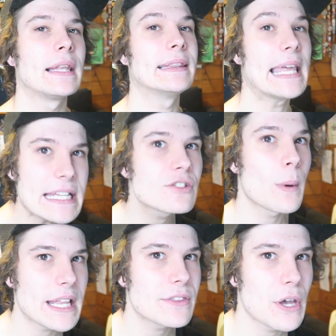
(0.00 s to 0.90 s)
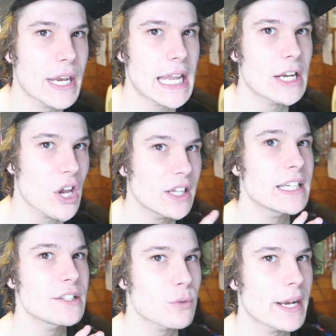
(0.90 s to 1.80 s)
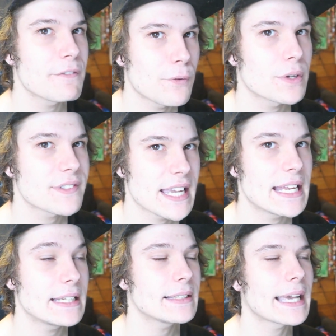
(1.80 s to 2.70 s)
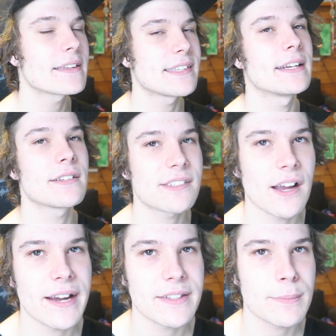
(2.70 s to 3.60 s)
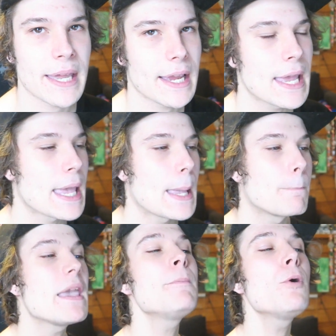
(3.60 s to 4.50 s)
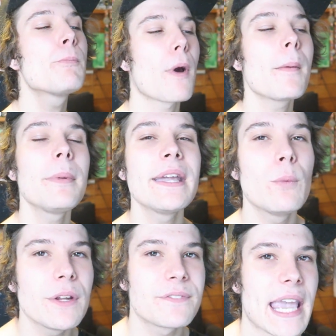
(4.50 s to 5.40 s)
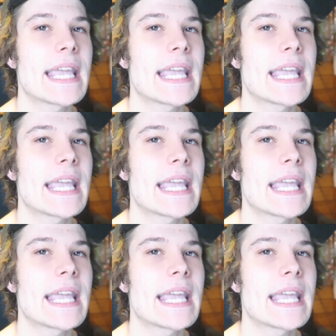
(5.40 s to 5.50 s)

late 2013, early 2014, like I said, in a serious manner, people probably would have